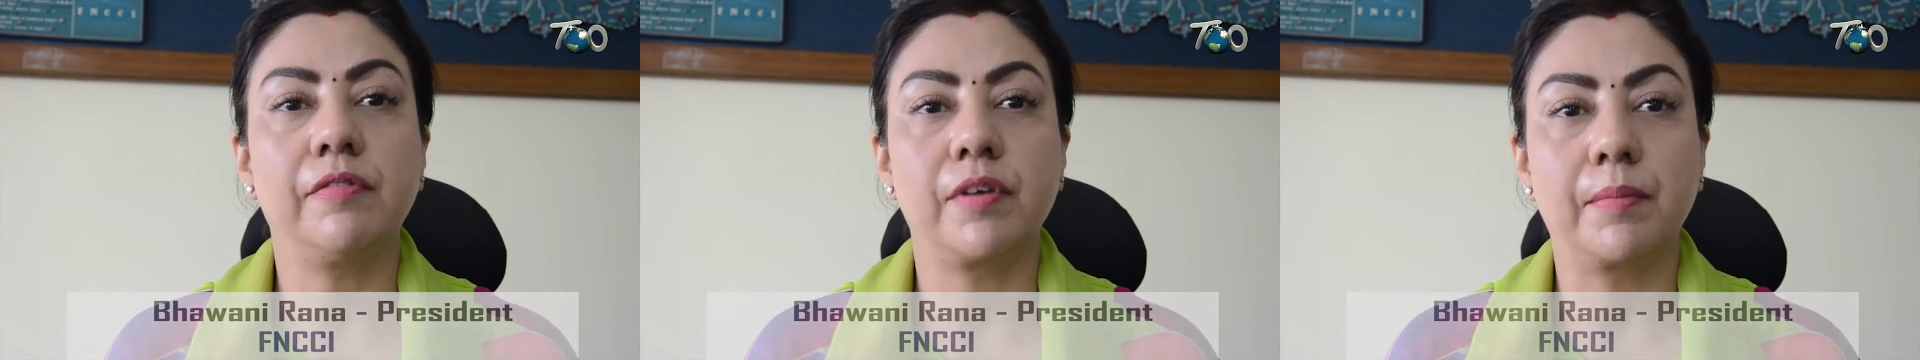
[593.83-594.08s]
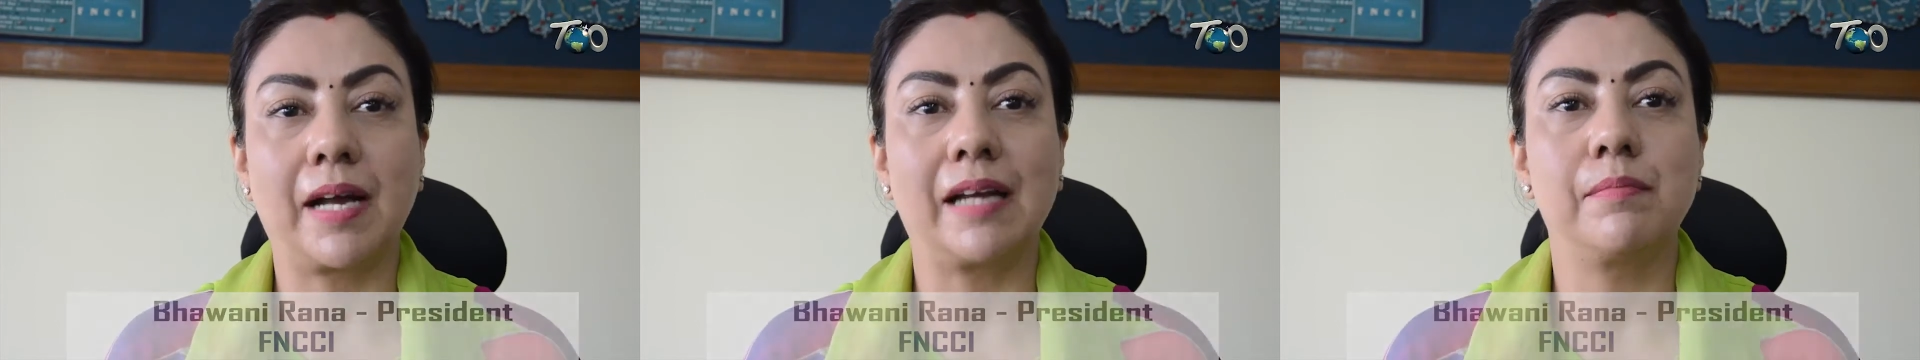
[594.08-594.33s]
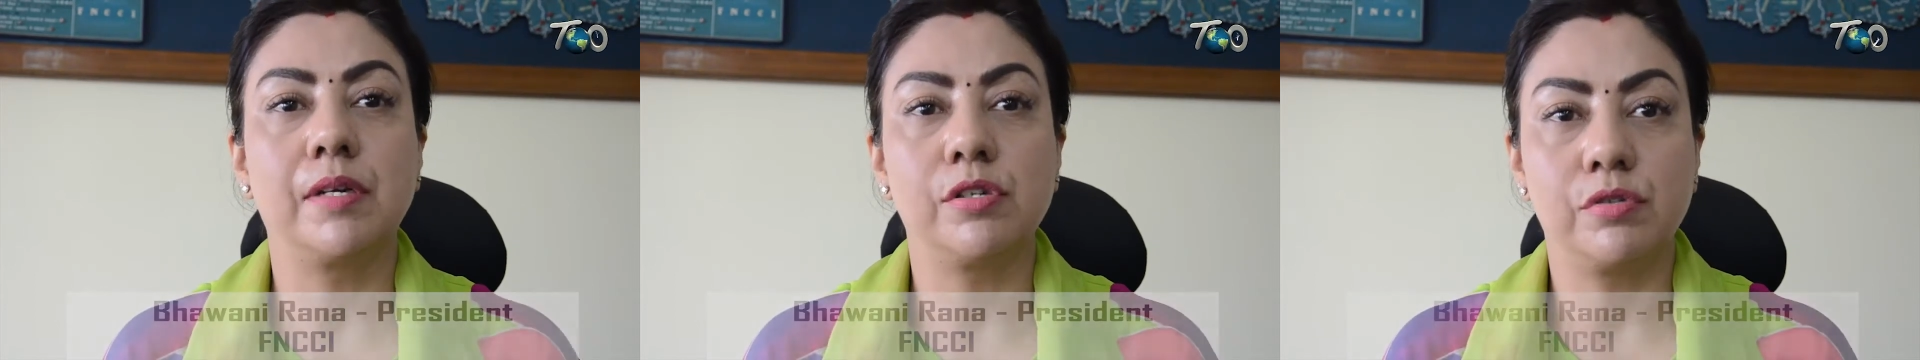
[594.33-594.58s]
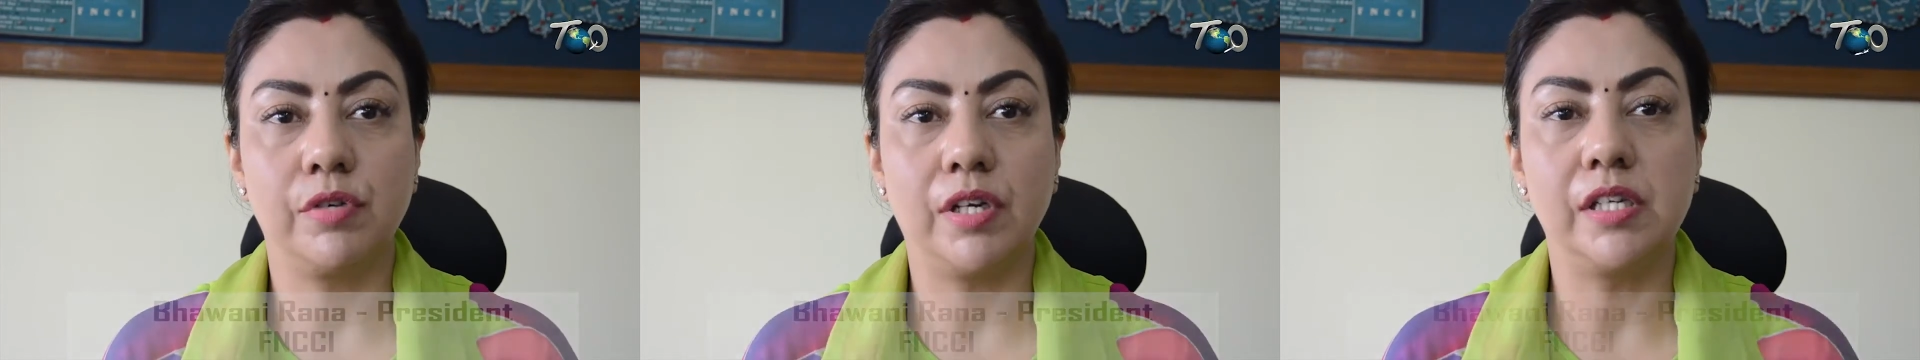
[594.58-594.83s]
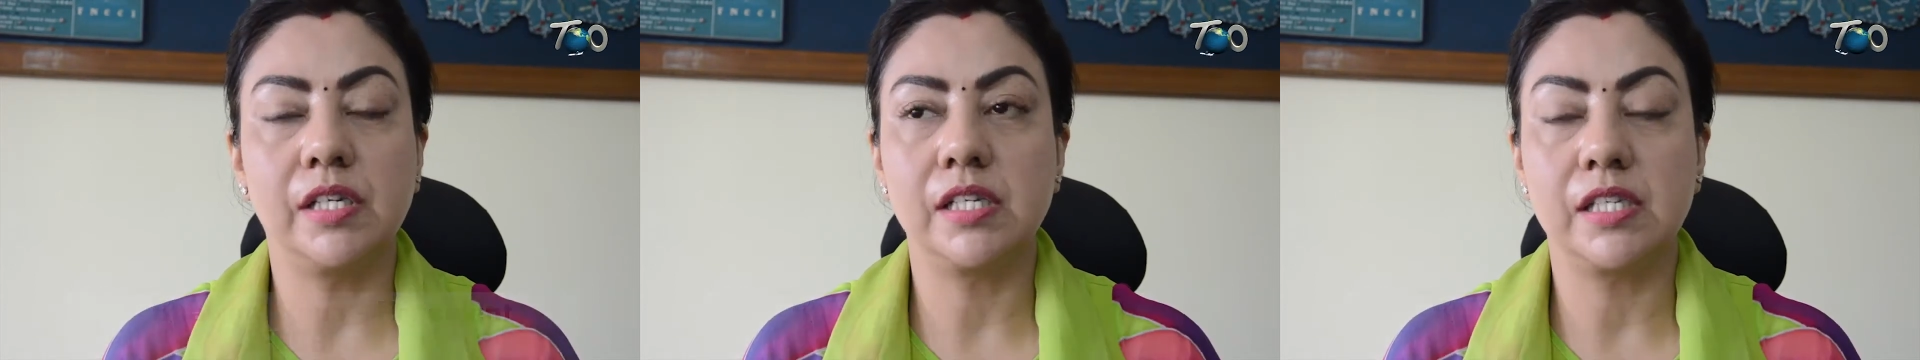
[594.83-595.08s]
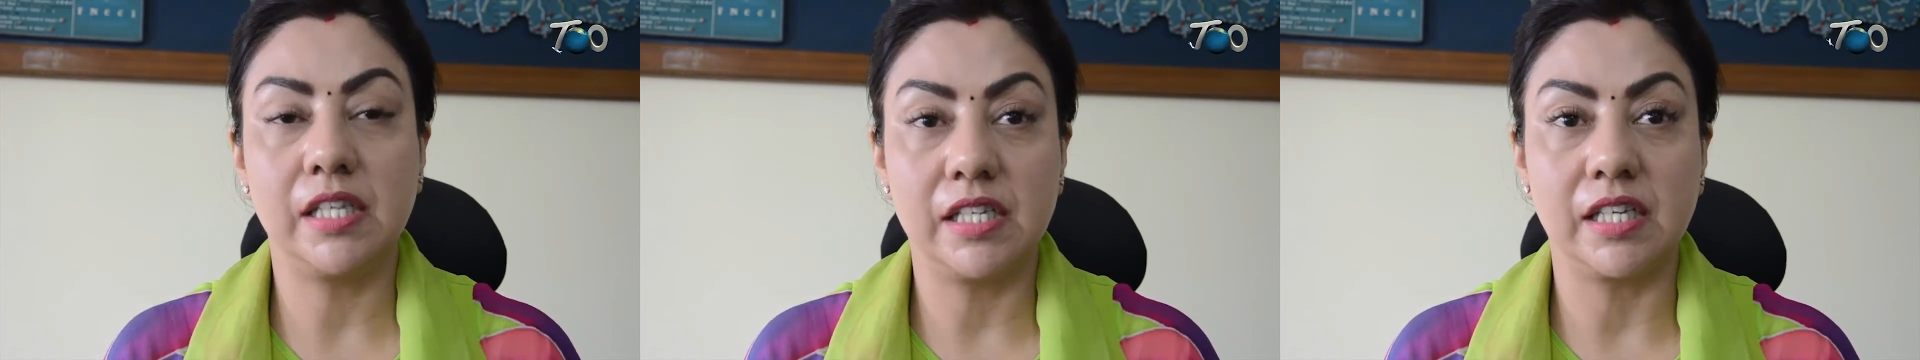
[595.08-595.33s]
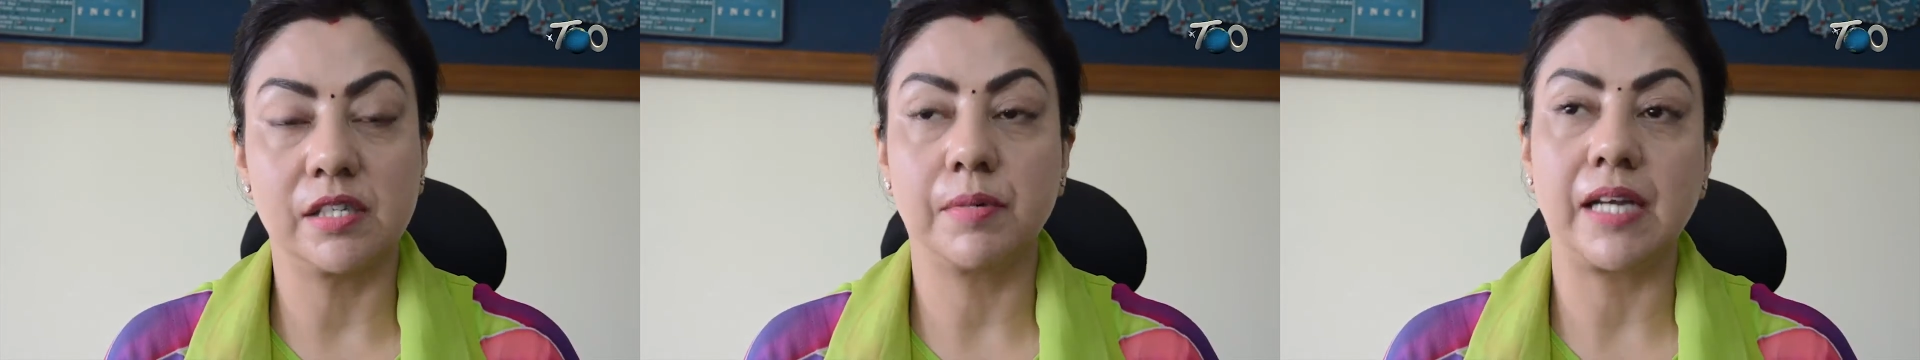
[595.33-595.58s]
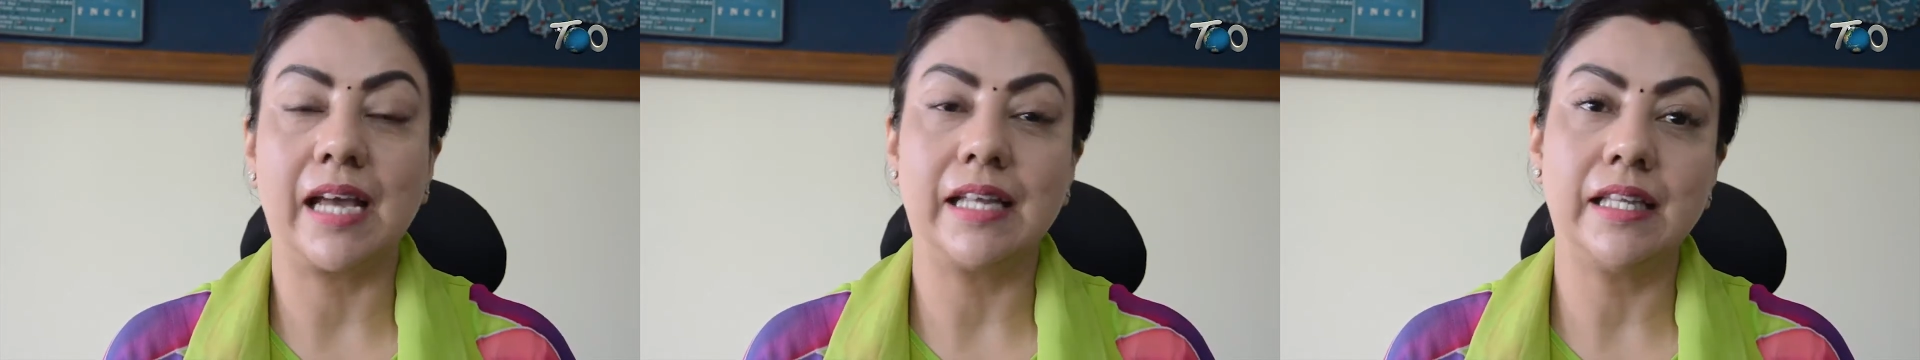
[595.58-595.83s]
from Kathmandu to Indian cities,
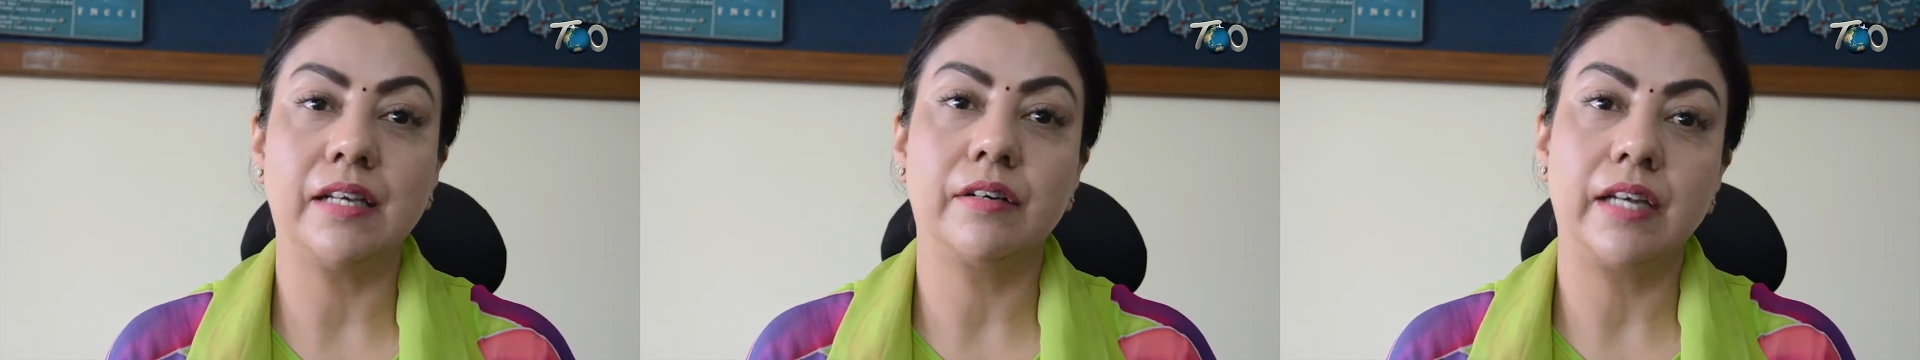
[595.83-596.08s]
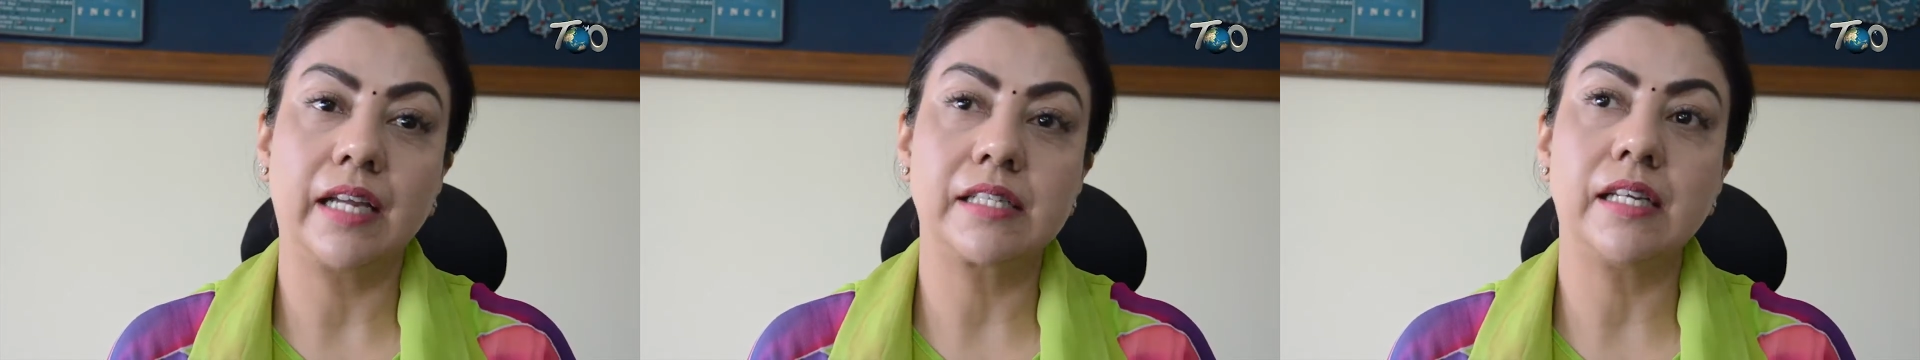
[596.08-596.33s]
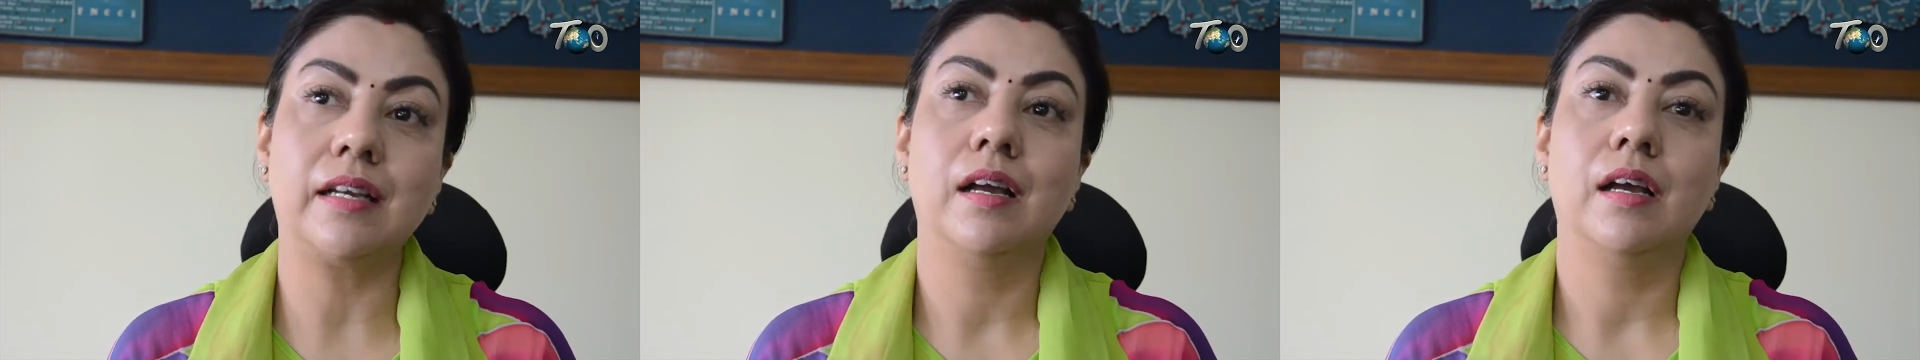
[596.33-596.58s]
but I think connecting